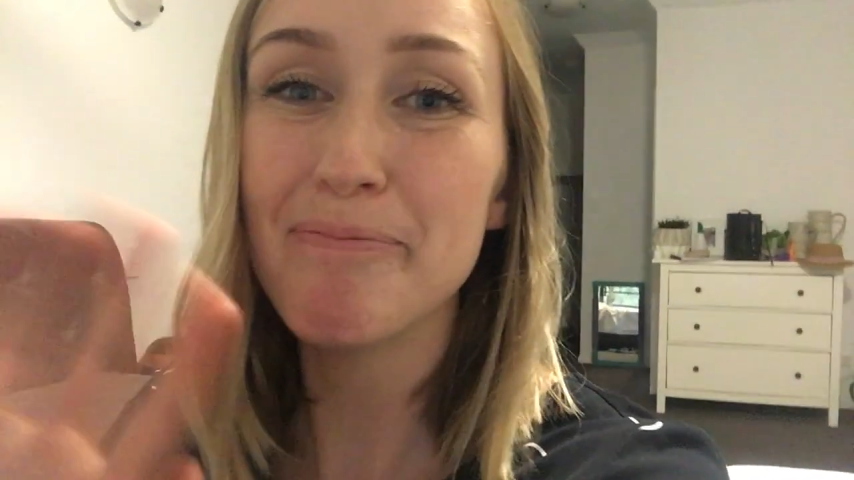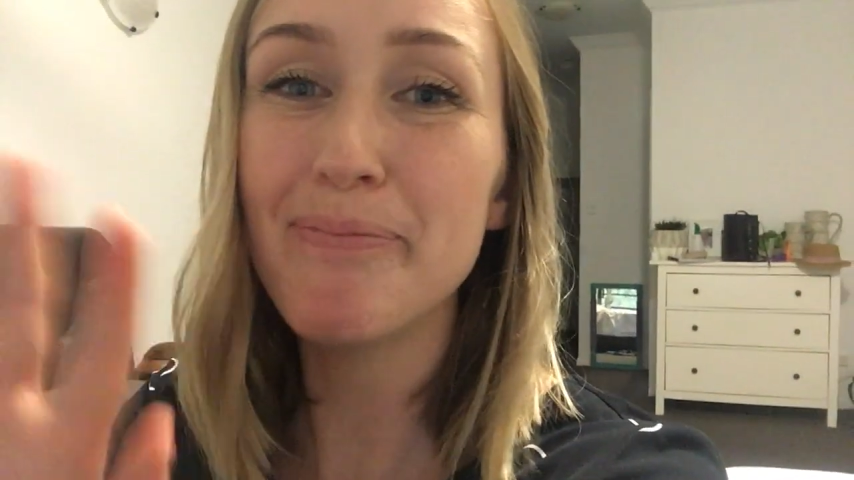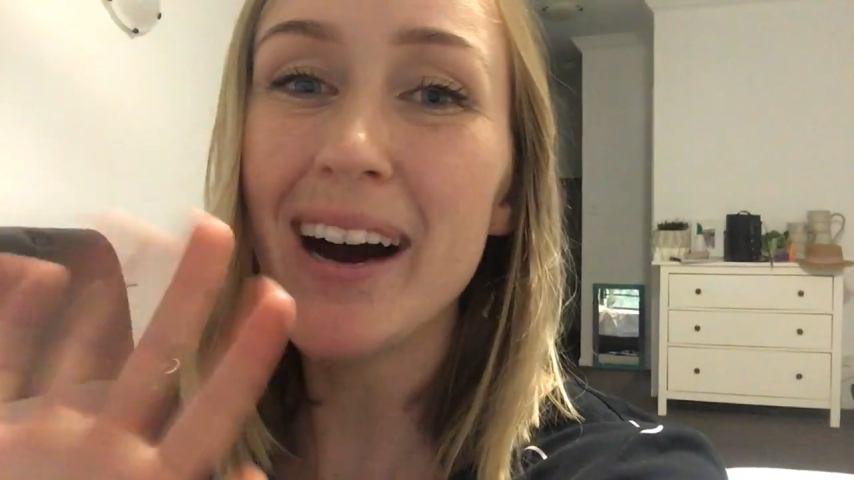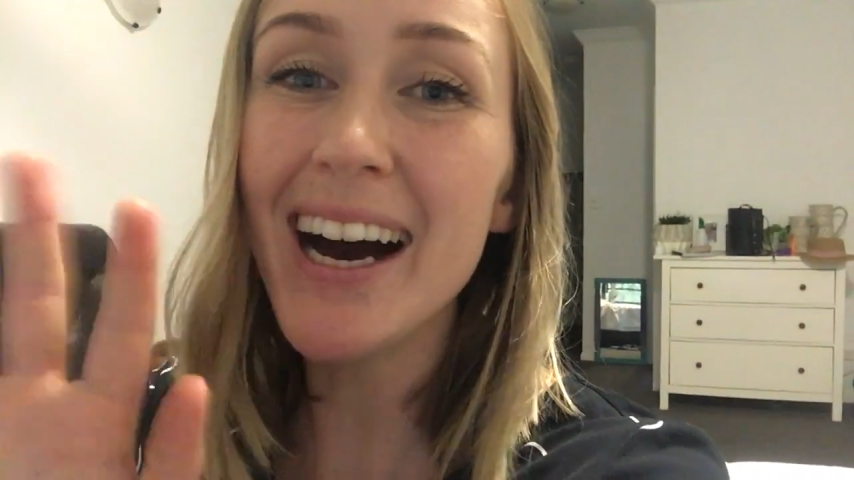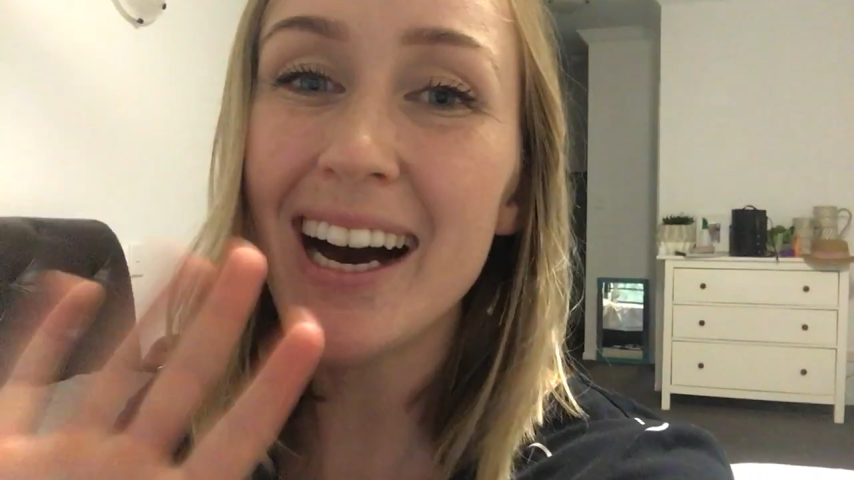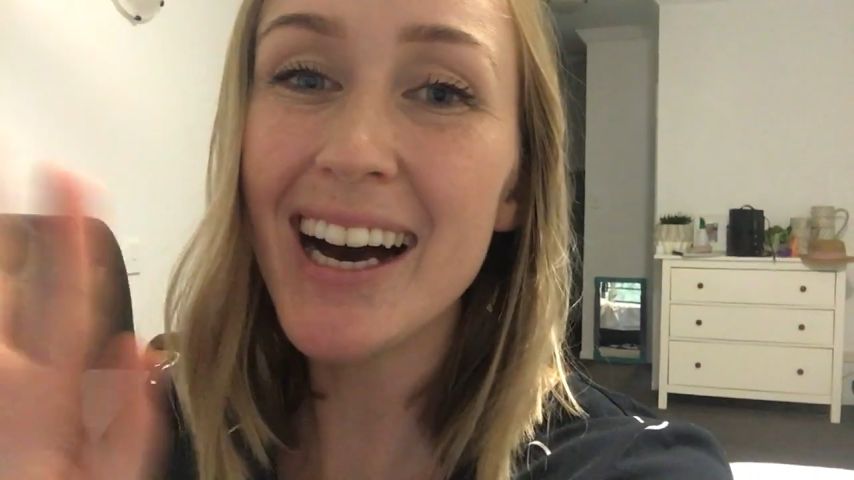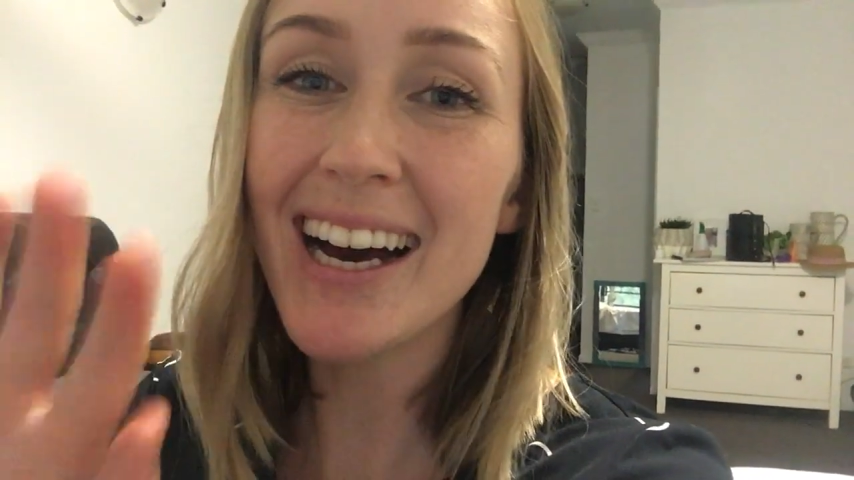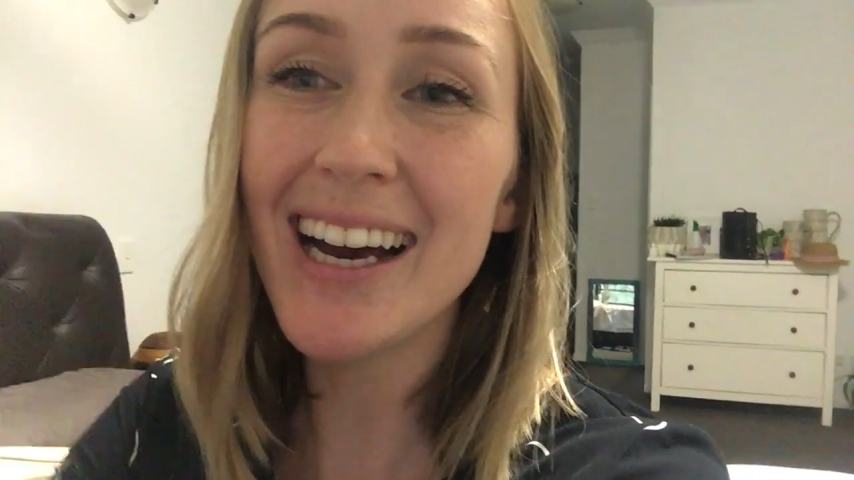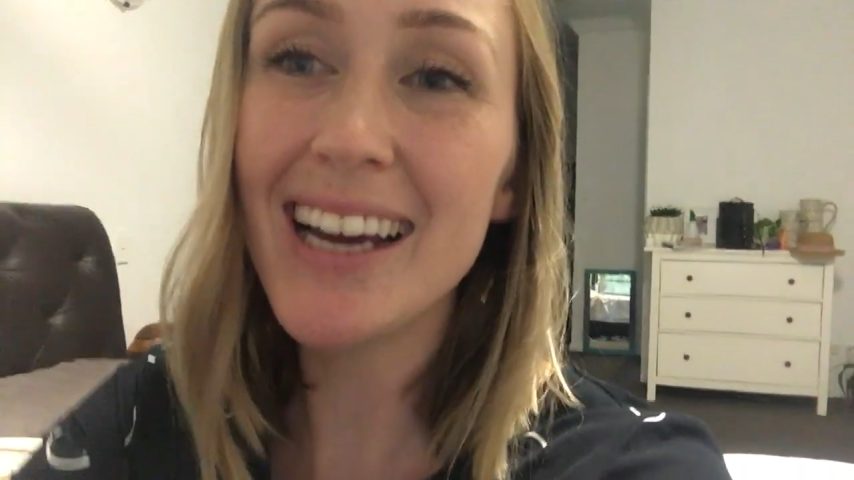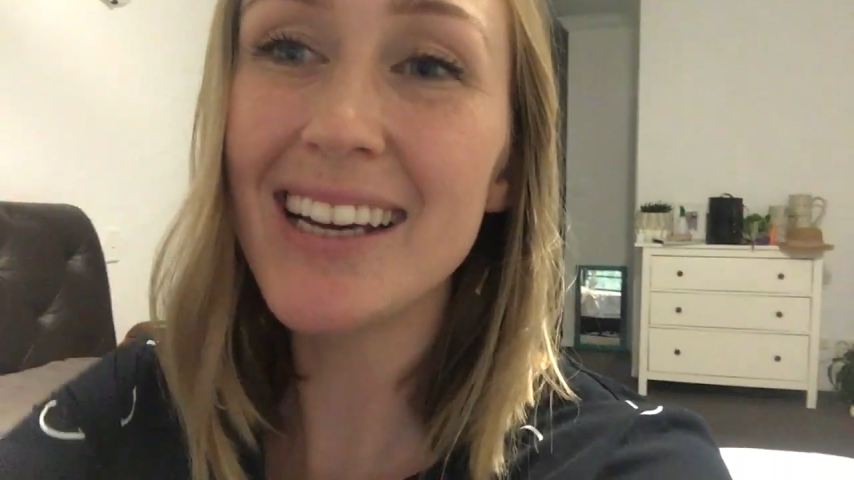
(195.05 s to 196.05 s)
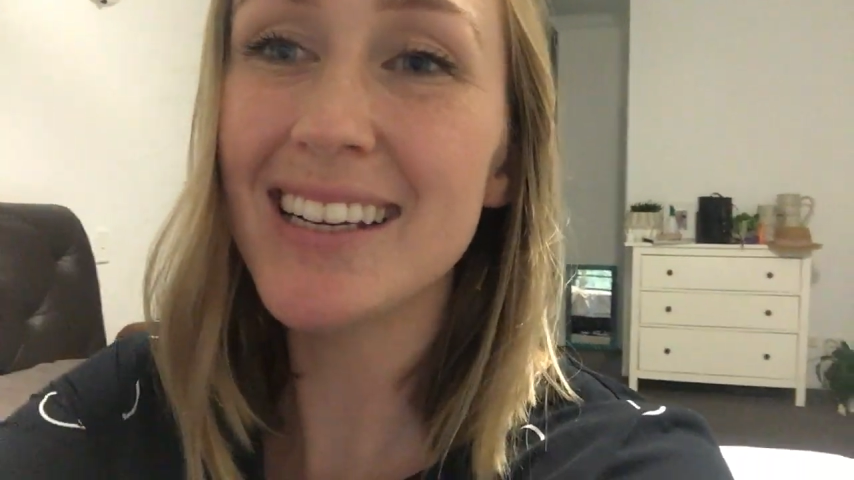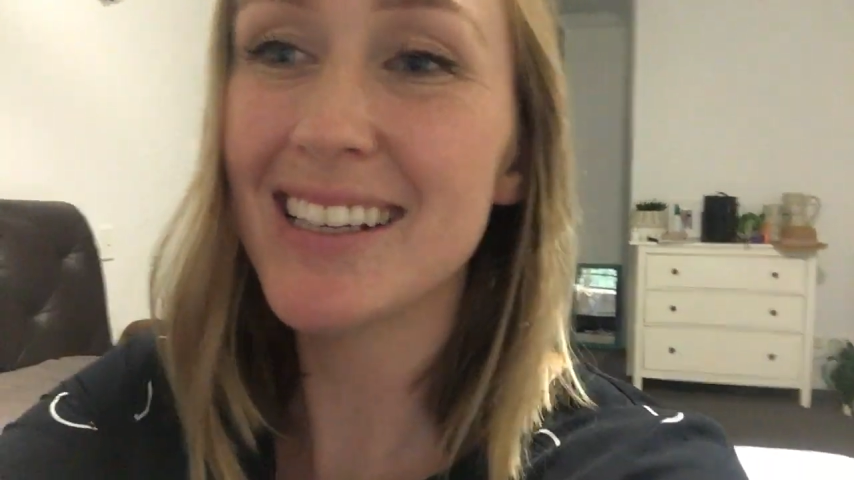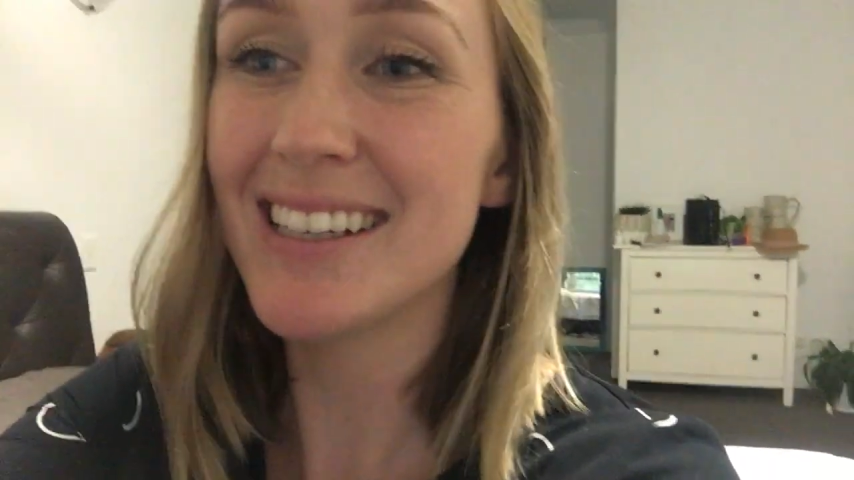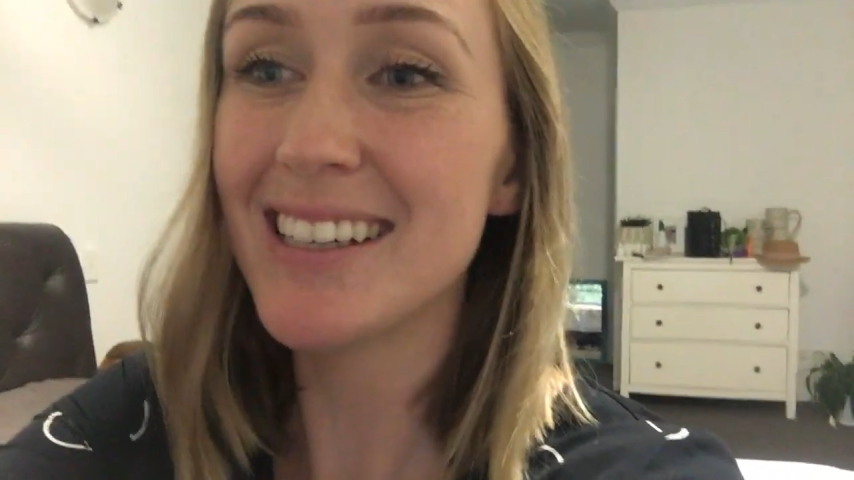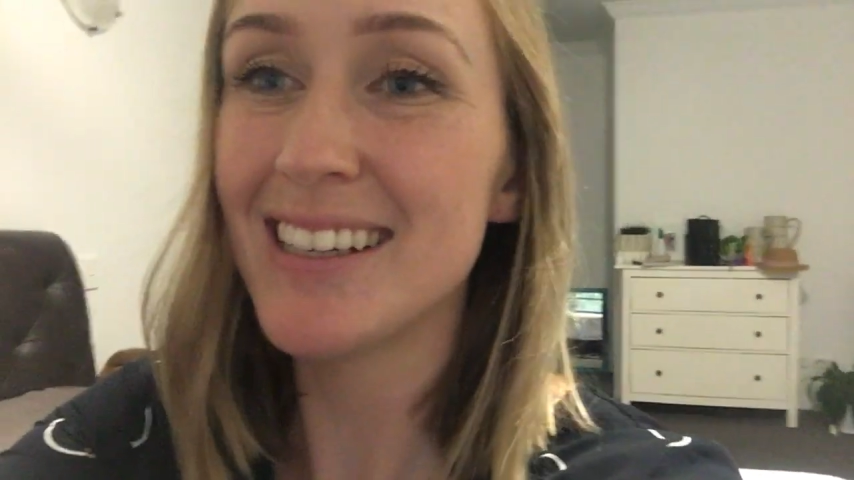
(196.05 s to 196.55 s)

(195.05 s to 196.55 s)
Bye.